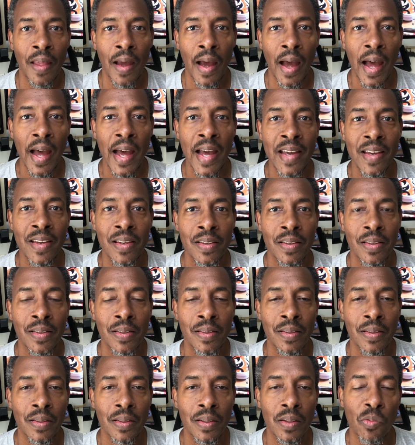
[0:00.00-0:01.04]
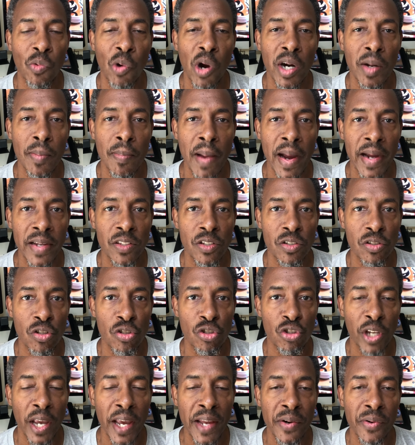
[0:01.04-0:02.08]
Hi, and welcome back to the
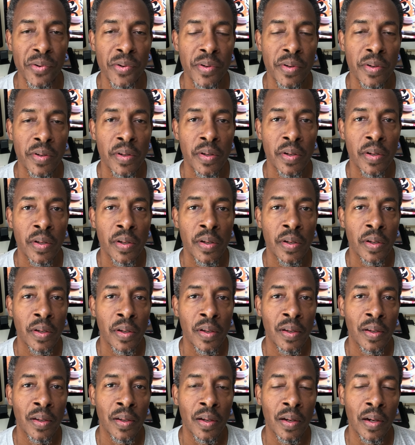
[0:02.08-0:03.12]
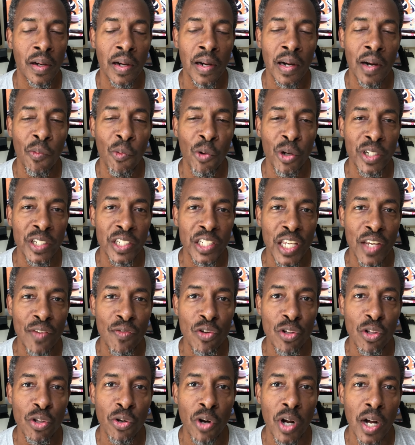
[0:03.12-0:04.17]
channel. I wanted to give you a
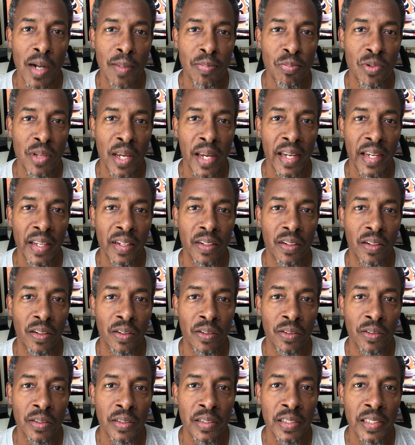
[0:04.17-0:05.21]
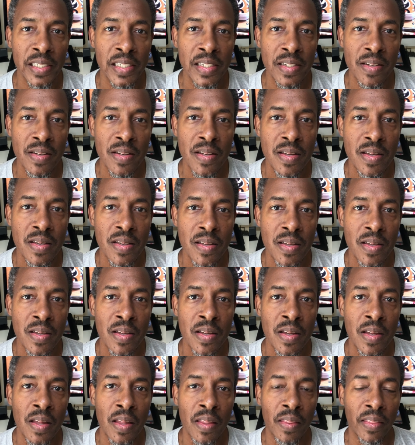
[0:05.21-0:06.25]
little update on
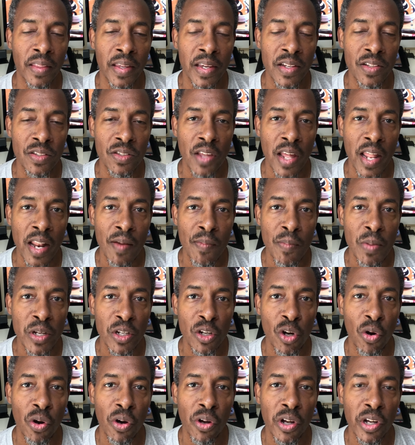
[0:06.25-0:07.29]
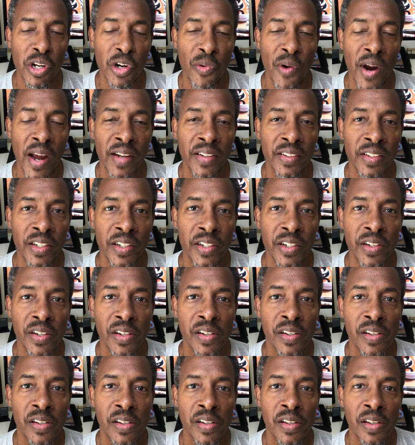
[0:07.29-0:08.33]
things that have been going on around here.
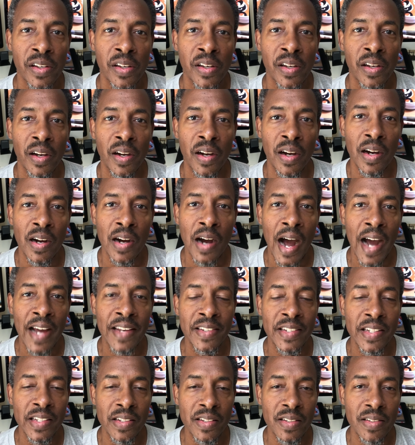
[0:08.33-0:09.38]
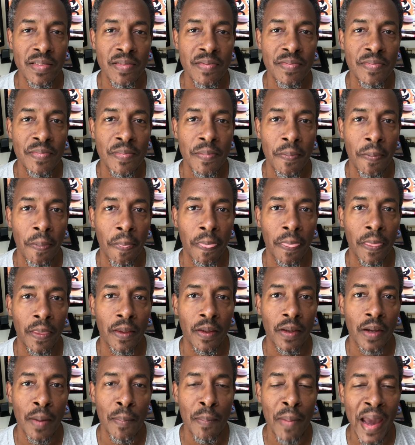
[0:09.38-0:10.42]
I didn't
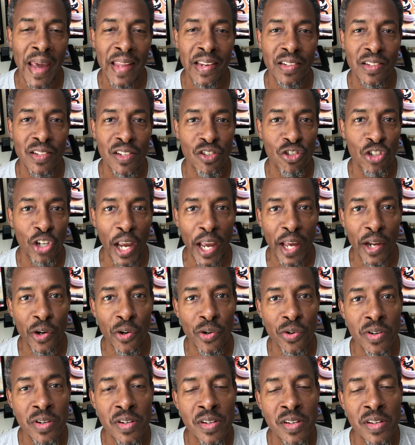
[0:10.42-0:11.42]
abandon the channel.